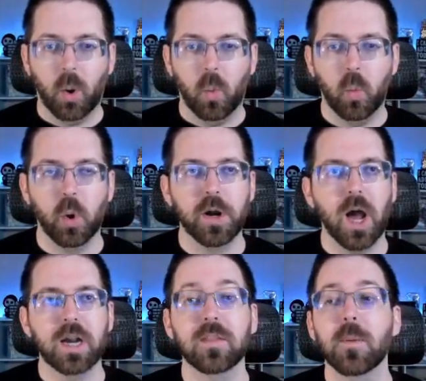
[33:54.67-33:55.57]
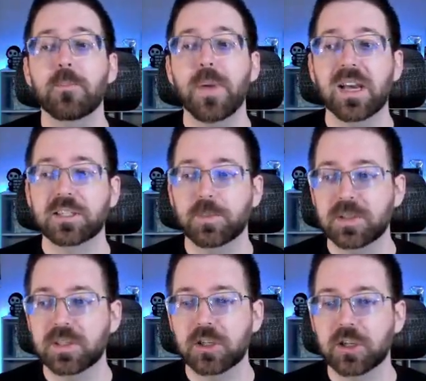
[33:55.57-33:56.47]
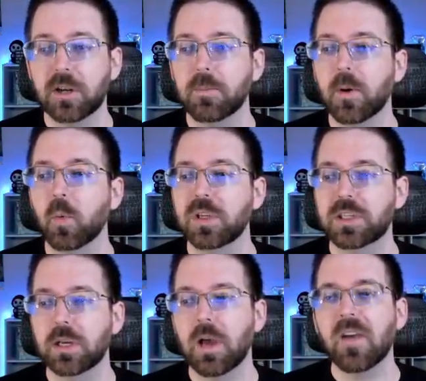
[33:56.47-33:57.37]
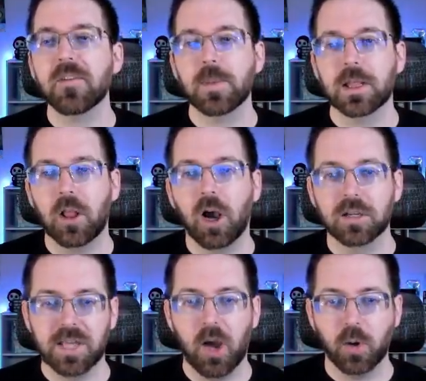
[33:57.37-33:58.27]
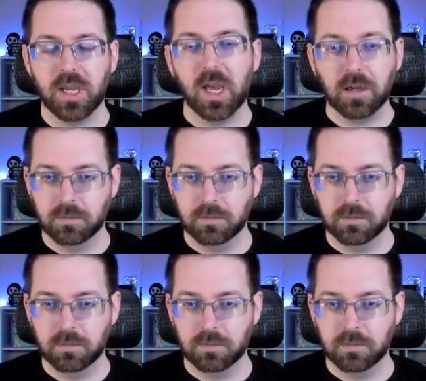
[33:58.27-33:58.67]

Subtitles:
we're not in the best position, but we still haven't been locked out yet.